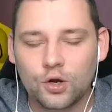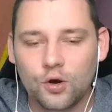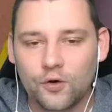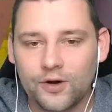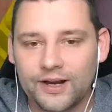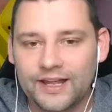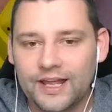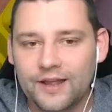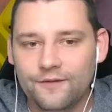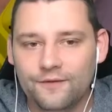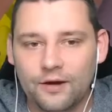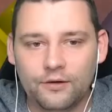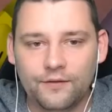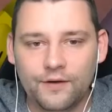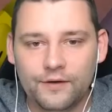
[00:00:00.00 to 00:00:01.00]
currently
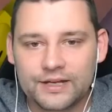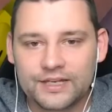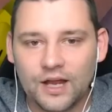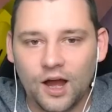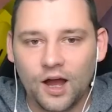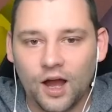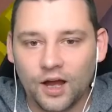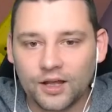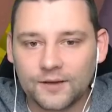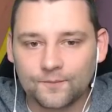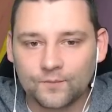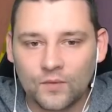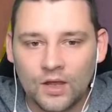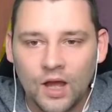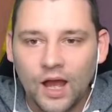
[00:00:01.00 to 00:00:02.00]
very, very dark.
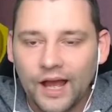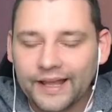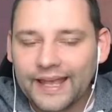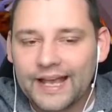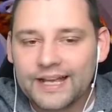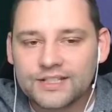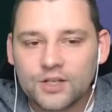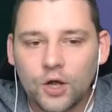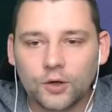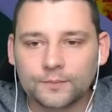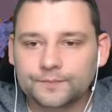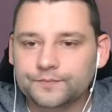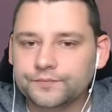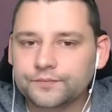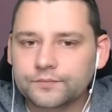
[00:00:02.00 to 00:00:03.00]
Okay, so
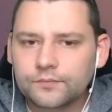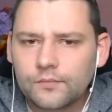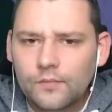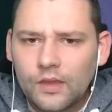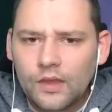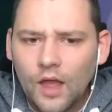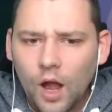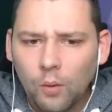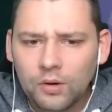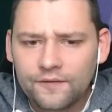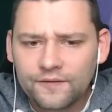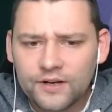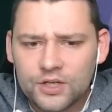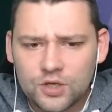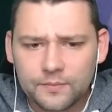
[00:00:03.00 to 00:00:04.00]
I want to
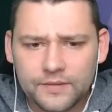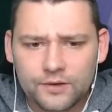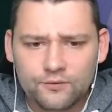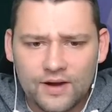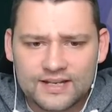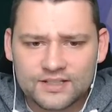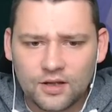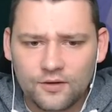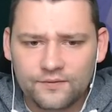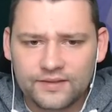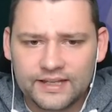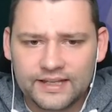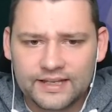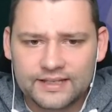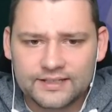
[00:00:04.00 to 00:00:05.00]
finish up the rest of
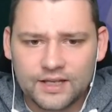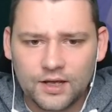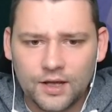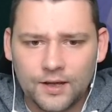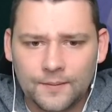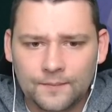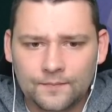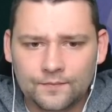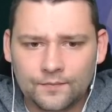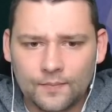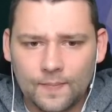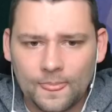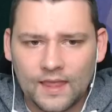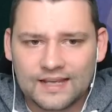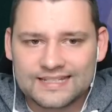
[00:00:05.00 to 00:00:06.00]
these um,
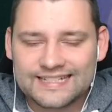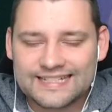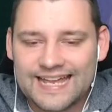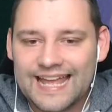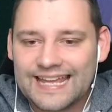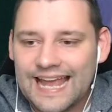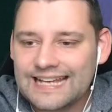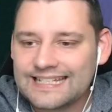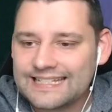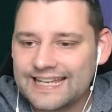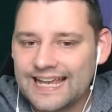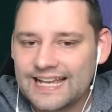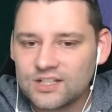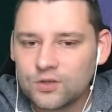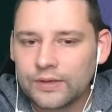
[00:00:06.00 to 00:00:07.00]
staircases
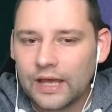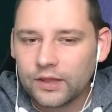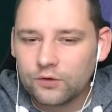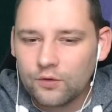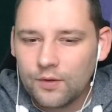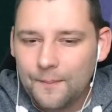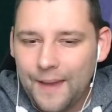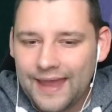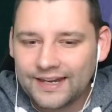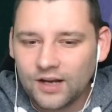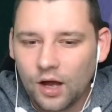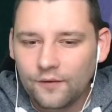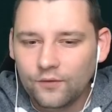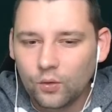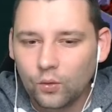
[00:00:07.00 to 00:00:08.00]
here so I can get the remainder
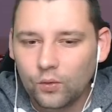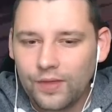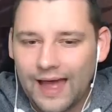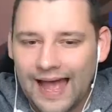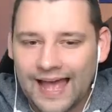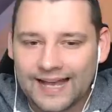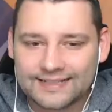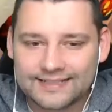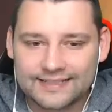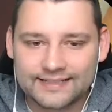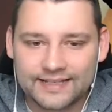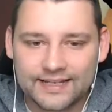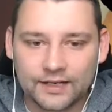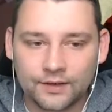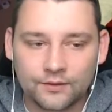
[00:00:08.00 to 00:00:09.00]
of all the axes
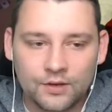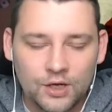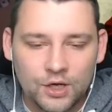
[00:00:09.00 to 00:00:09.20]
in.